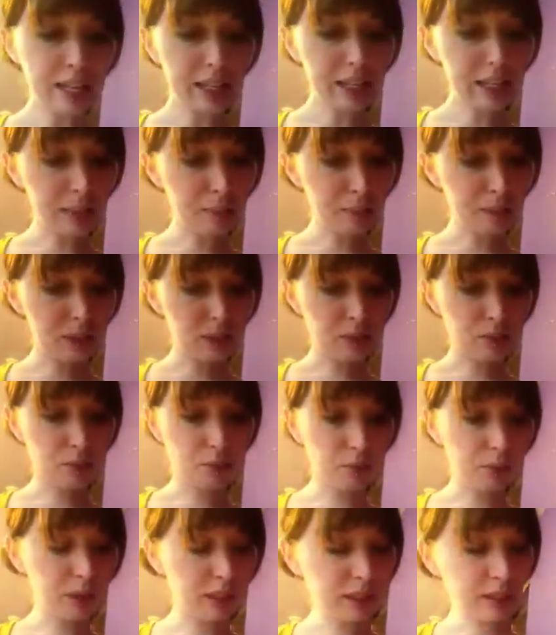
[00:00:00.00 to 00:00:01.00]
keeps it
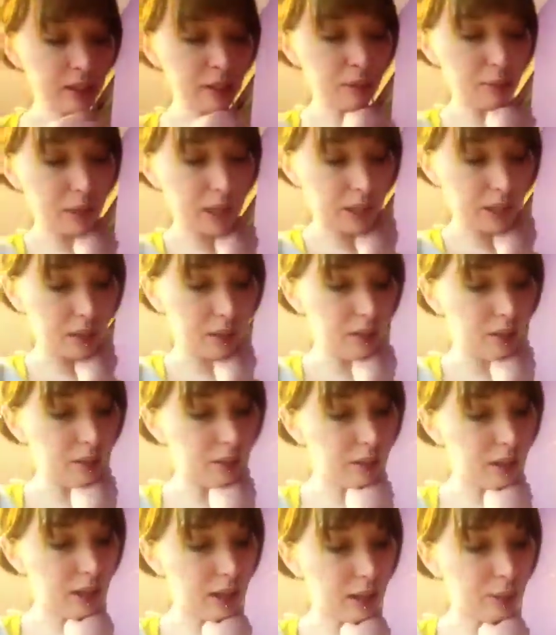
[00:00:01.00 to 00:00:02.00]
really
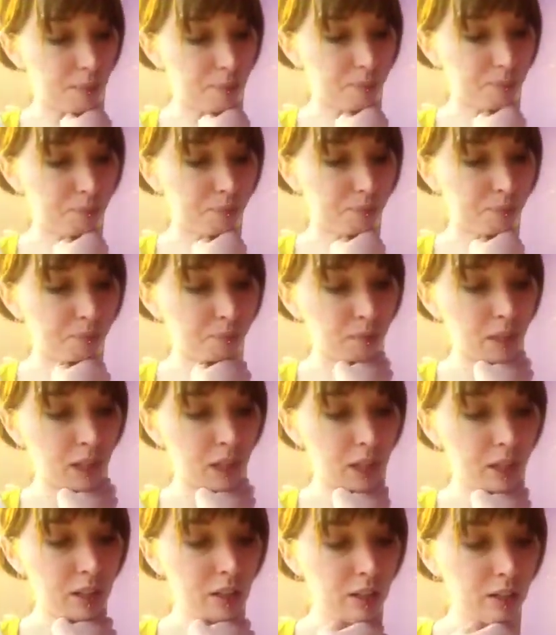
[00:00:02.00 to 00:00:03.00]
well
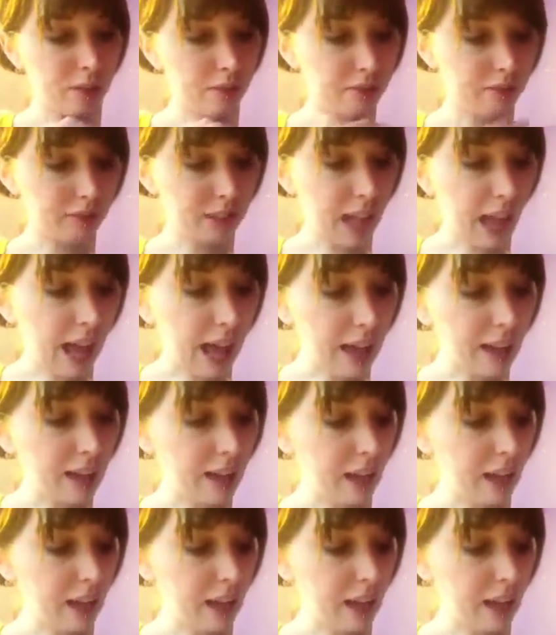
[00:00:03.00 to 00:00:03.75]
flat